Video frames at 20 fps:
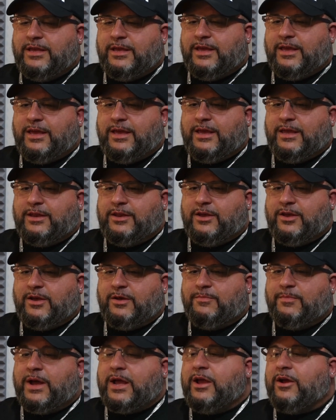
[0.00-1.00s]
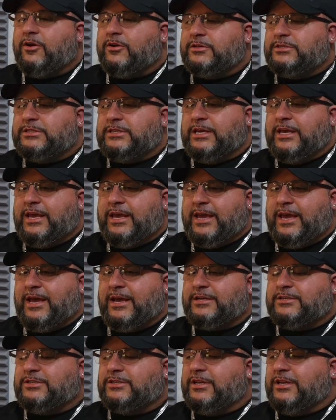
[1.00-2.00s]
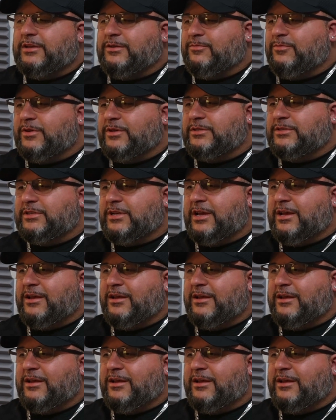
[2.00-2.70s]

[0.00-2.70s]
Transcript: and my RCA actually was